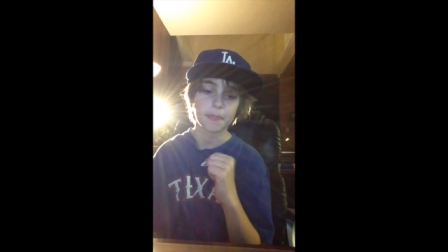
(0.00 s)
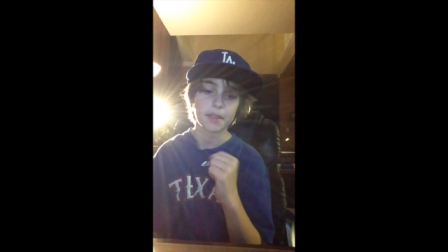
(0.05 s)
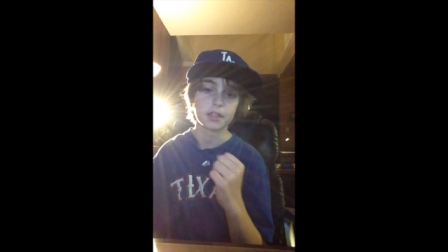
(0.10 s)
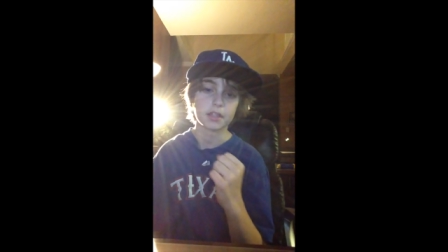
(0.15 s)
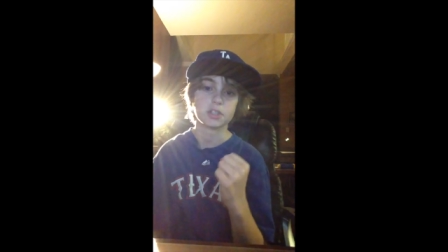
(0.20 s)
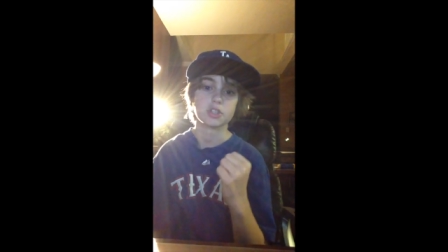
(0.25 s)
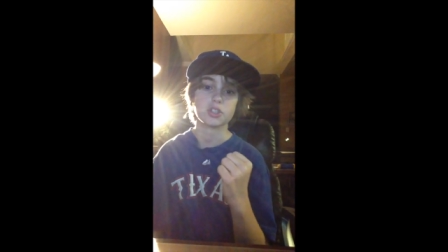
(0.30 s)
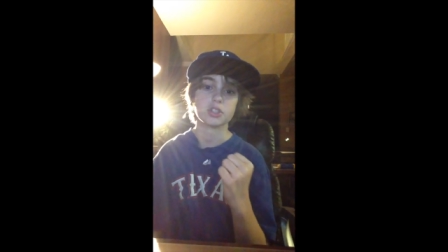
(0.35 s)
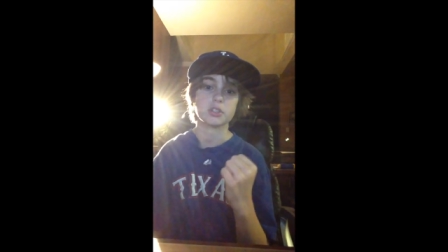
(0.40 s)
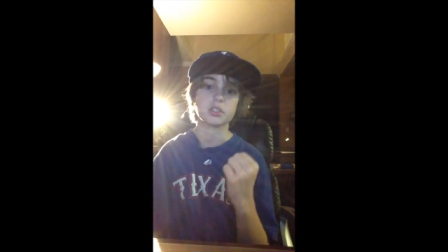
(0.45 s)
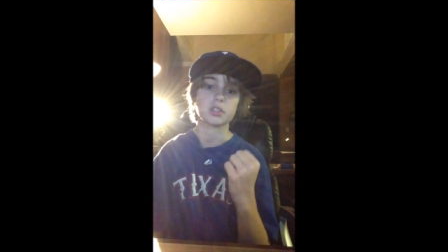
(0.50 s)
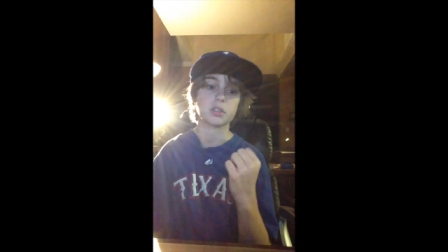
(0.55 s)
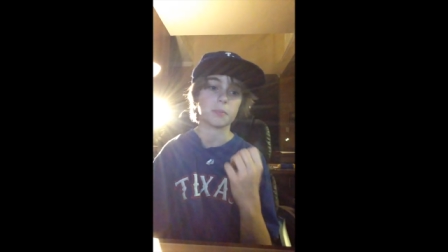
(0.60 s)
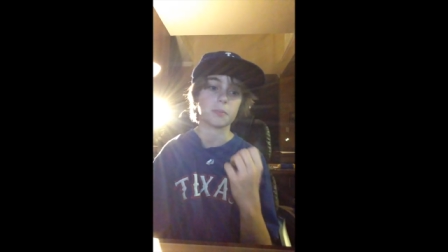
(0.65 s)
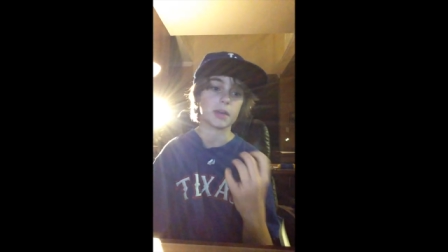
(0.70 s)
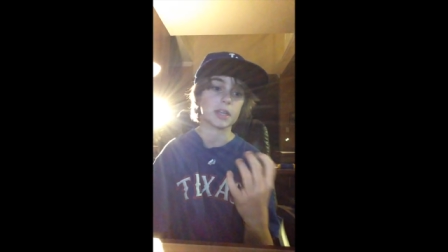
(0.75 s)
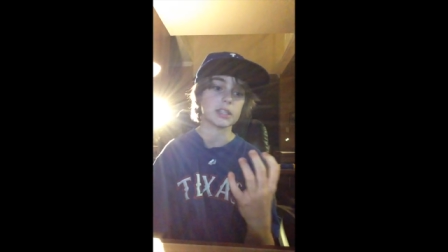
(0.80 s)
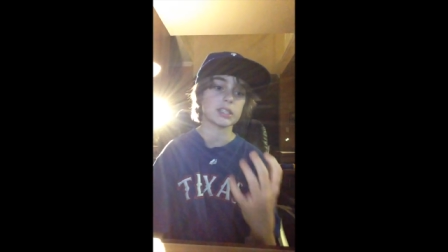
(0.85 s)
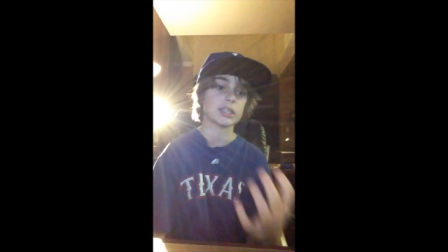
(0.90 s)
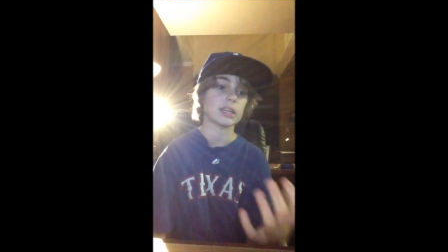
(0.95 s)
It's just
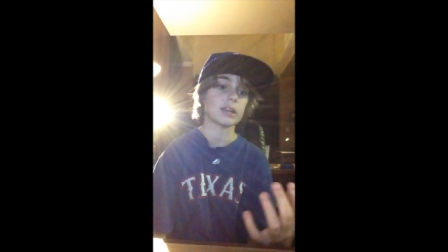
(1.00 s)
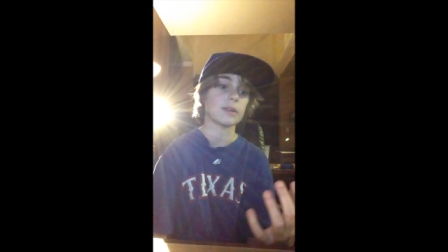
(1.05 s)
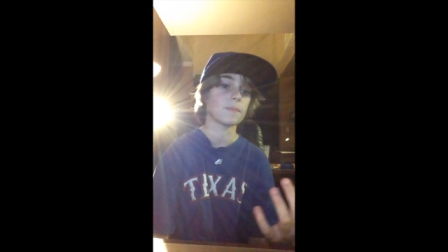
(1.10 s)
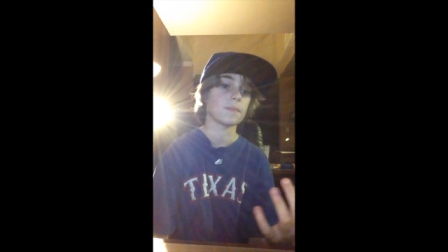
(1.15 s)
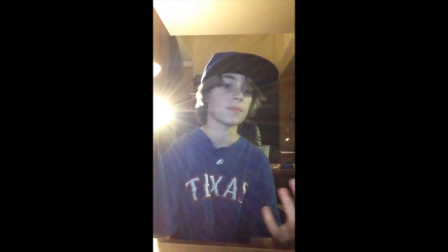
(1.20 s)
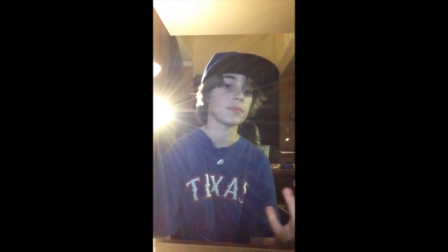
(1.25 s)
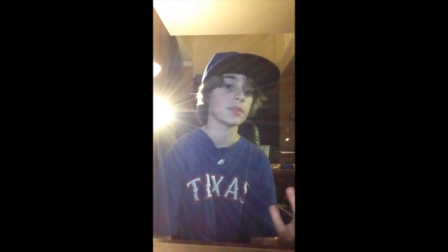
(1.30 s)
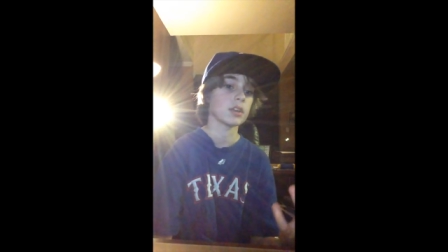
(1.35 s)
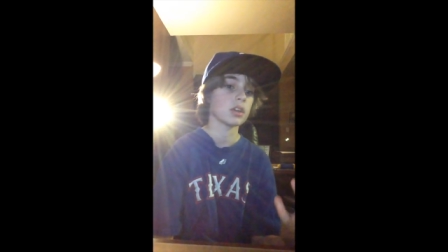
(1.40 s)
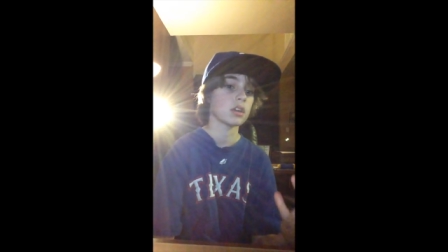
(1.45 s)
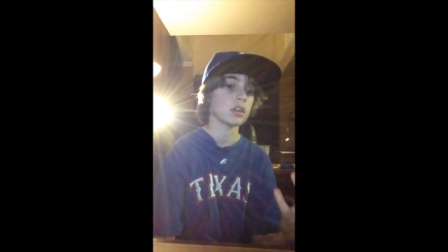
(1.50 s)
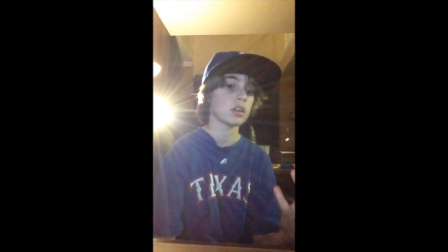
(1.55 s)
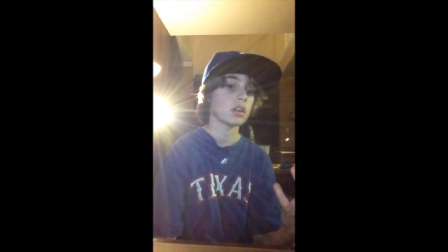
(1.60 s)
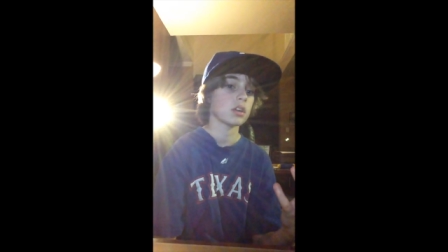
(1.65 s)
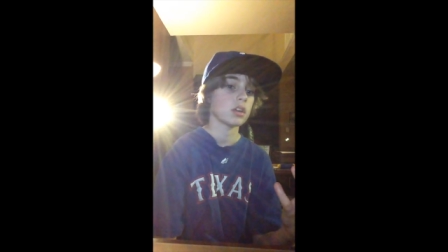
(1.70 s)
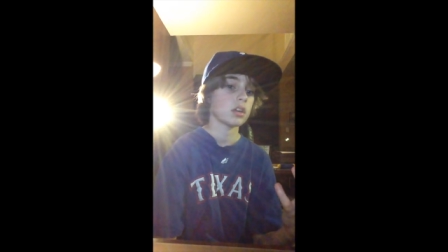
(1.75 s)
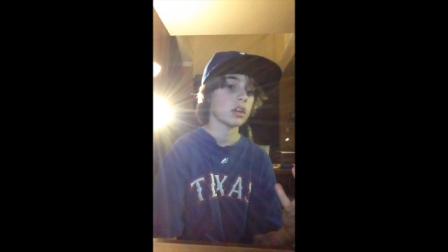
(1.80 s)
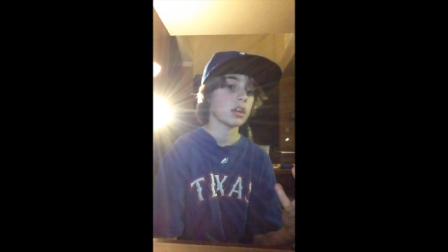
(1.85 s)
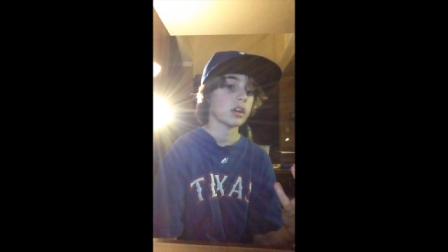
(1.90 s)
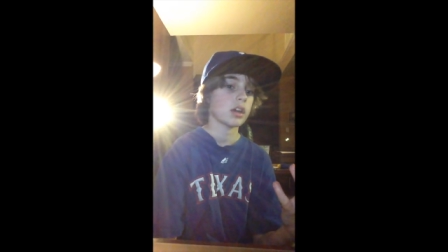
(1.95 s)
amazing
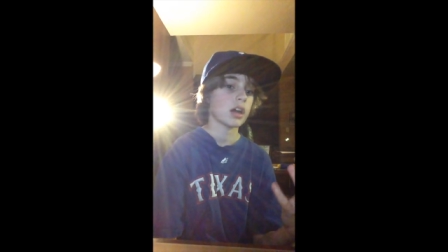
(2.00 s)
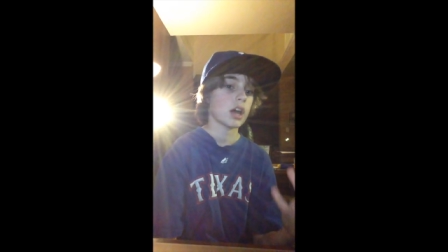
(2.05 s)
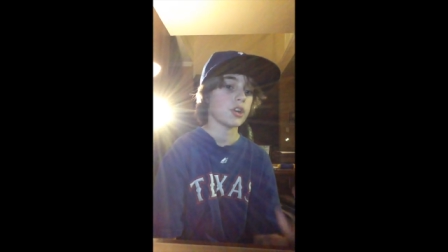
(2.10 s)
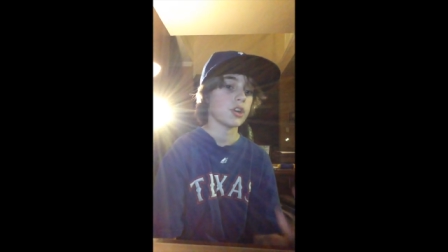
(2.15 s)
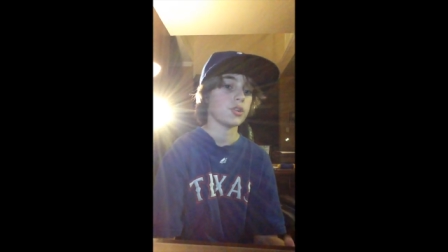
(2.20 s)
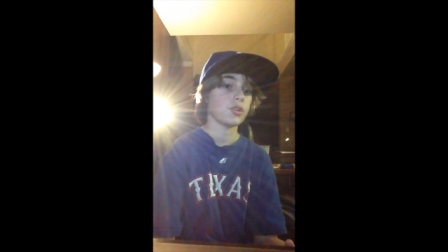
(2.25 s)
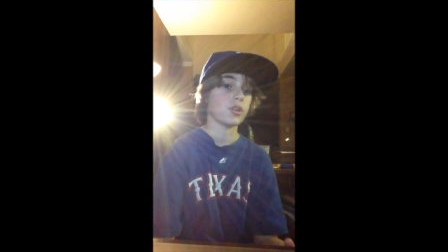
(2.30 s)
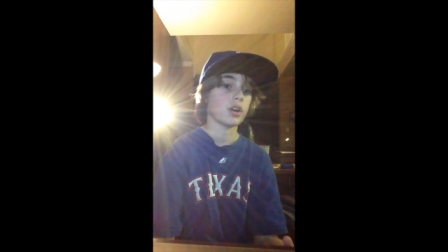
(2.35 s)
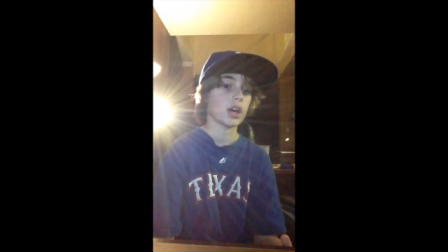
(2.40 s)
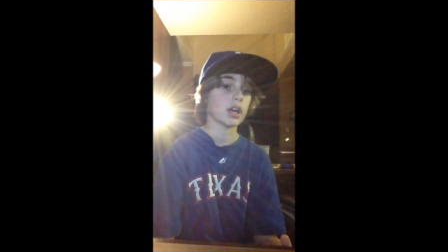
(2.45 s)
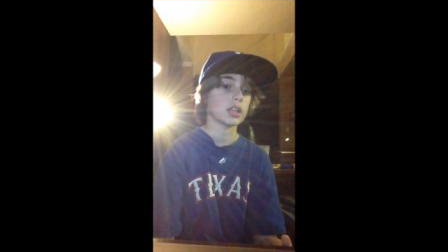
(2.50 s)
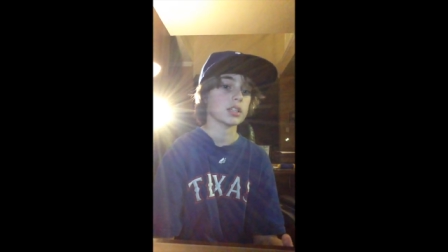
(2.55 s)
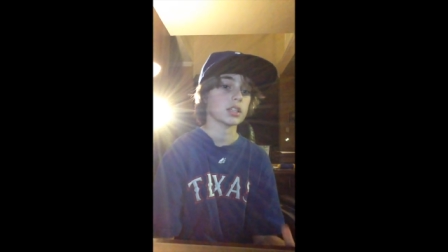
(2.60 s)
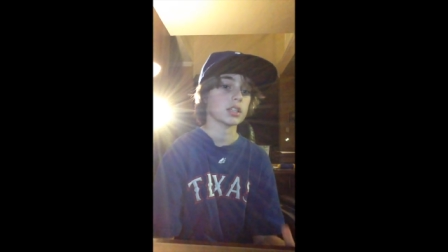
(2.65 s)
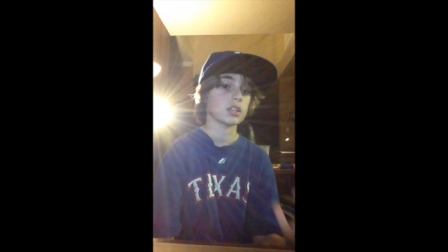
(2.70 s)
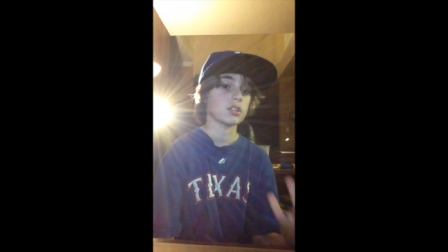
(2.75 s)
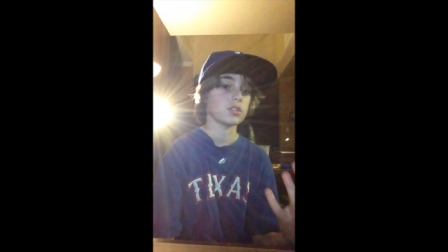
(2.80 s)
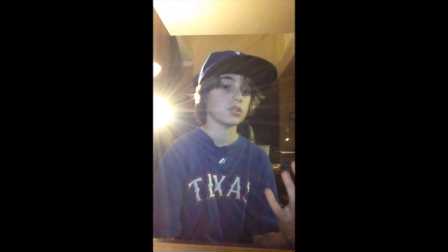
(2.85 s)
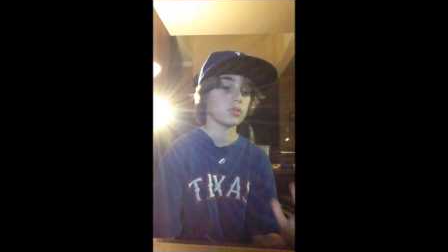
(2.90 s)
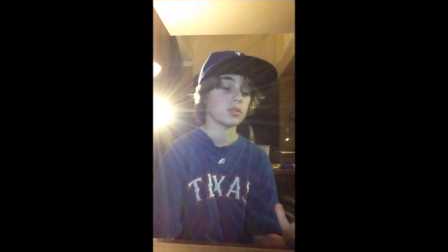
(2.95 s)
how you guys
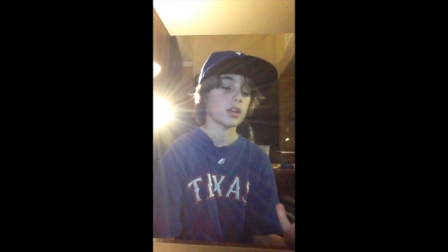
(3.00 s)
can do